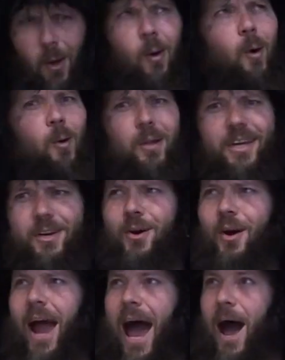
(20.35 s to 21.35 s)
"Holy
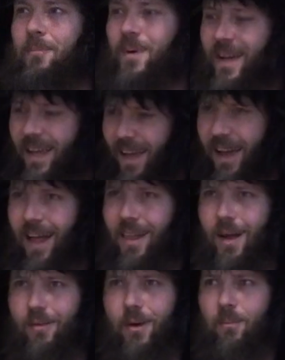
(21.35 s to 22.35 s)
crap, how
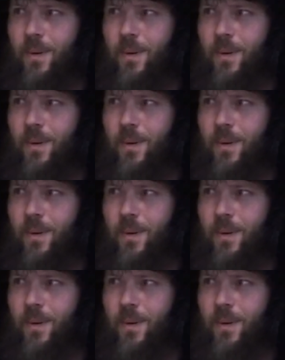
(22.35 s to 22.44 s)
long have I